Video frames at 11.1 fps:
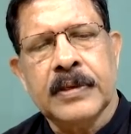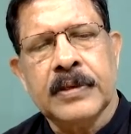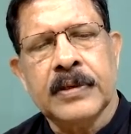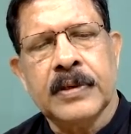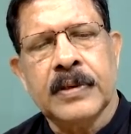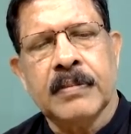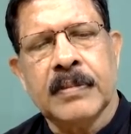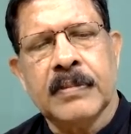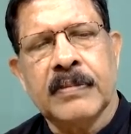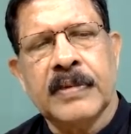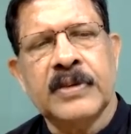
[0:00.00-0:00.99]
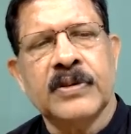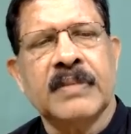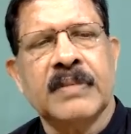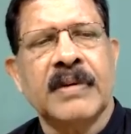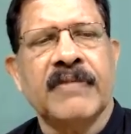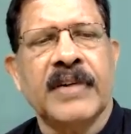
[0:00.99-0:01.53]
So when you
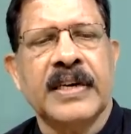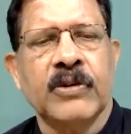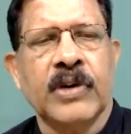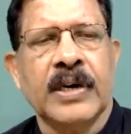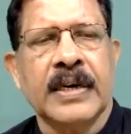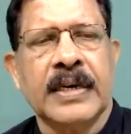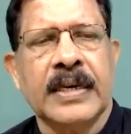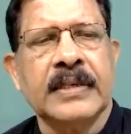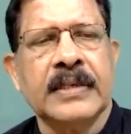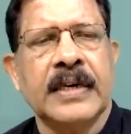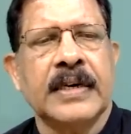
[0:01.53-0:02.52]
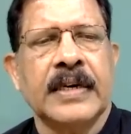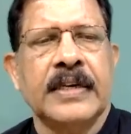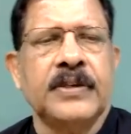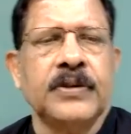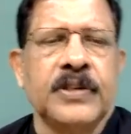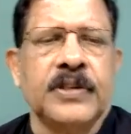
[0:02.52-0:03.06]
simplify, you are getting z
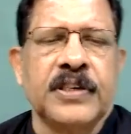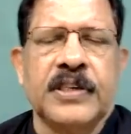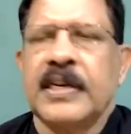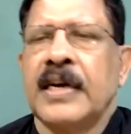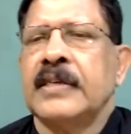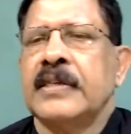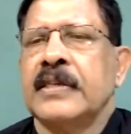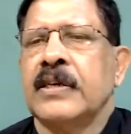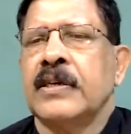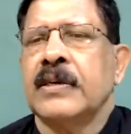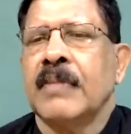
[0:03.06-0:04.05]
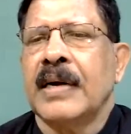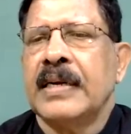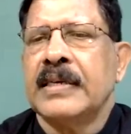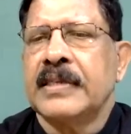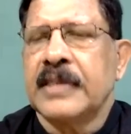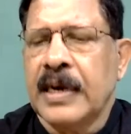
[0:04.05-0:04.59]
raised to 69 is equal to
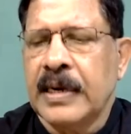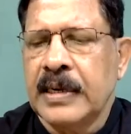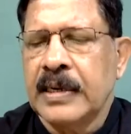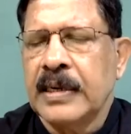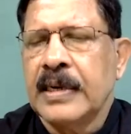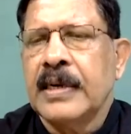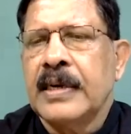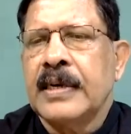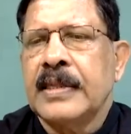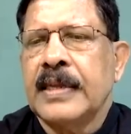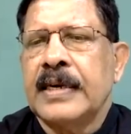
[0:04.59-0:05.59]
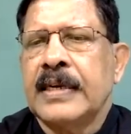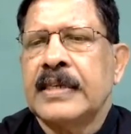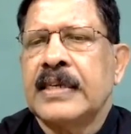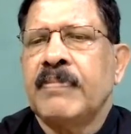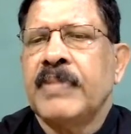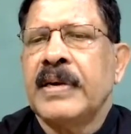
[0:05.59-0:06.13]
minus I. That
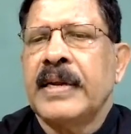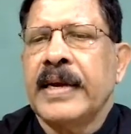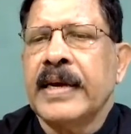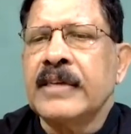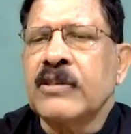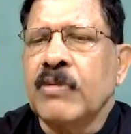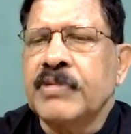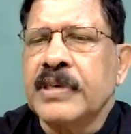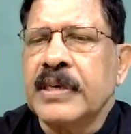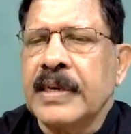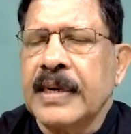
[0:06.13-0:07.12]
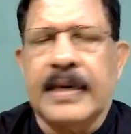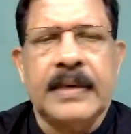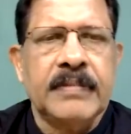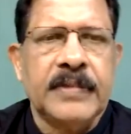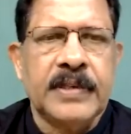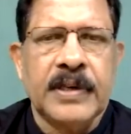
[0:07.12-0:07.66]
is appearing as option E.
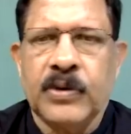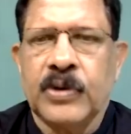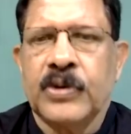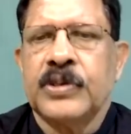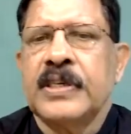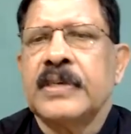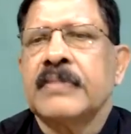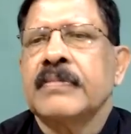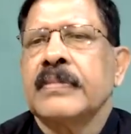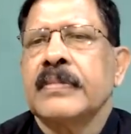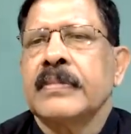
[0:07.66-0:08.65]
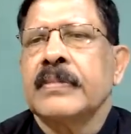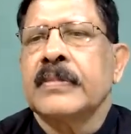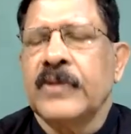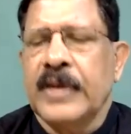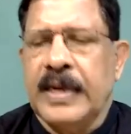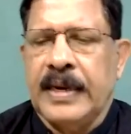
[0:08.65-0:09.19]
It's a good question.
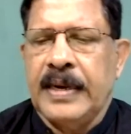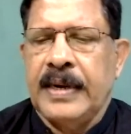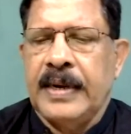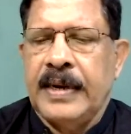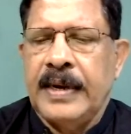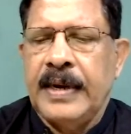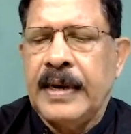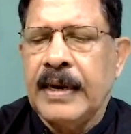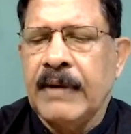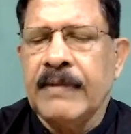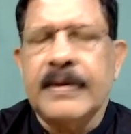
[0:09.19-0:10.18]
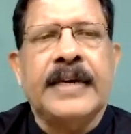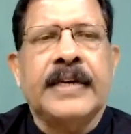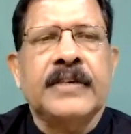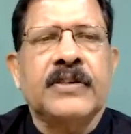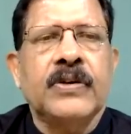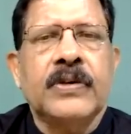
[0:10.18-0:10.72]
Okay. Now let
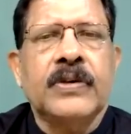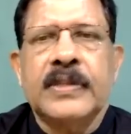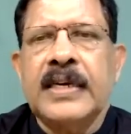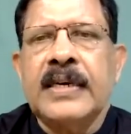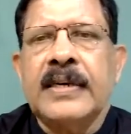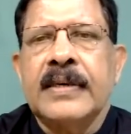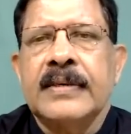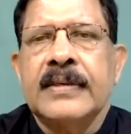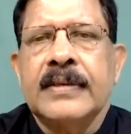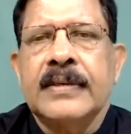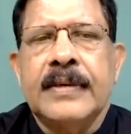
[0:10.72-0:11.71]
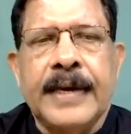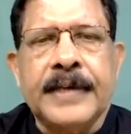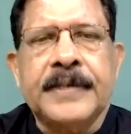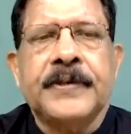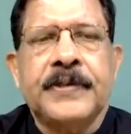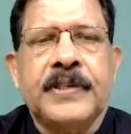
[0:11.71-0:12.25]
us go to the
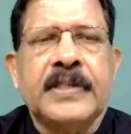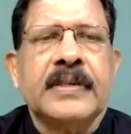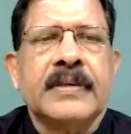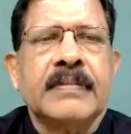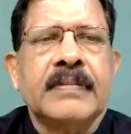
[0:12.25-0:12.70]
next question.